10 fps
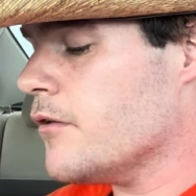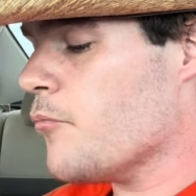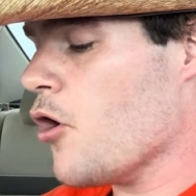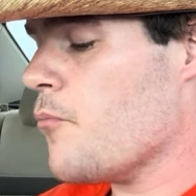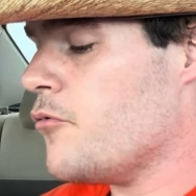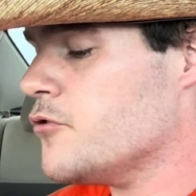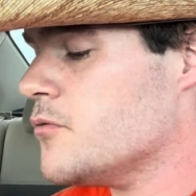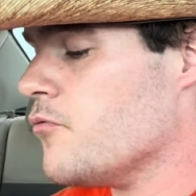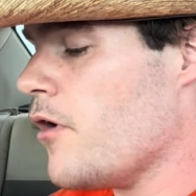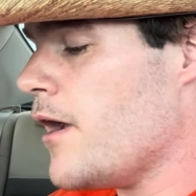the purple
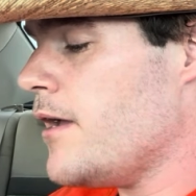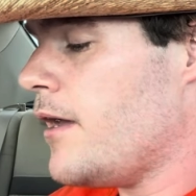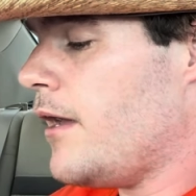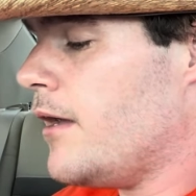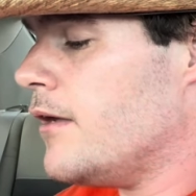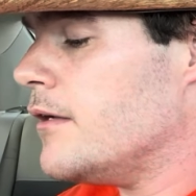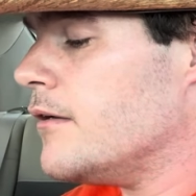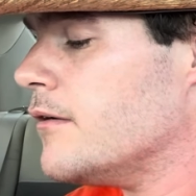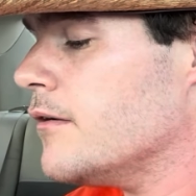Sprite and